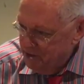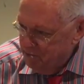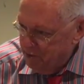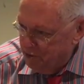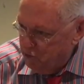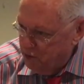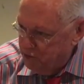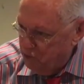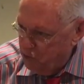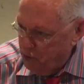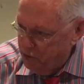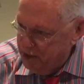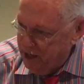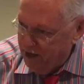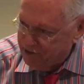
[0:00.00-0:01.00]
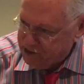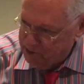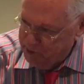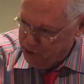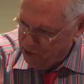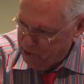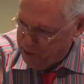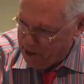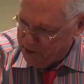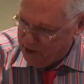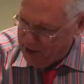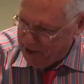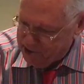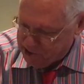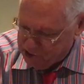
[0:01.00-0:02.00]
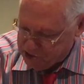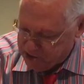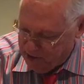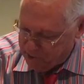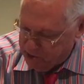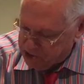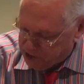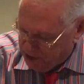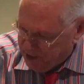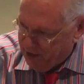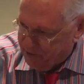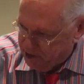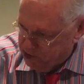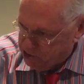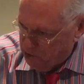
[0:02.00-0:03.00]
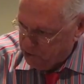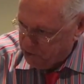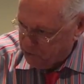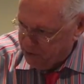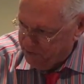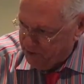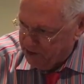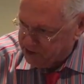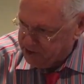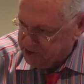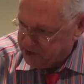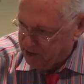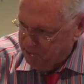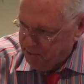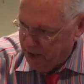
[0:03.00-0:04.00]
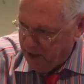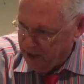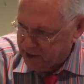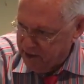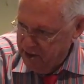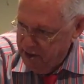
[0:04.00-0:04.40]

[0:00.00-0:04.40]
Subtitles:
But when we have some neuropathological stuff, we start having these older reflexes come back.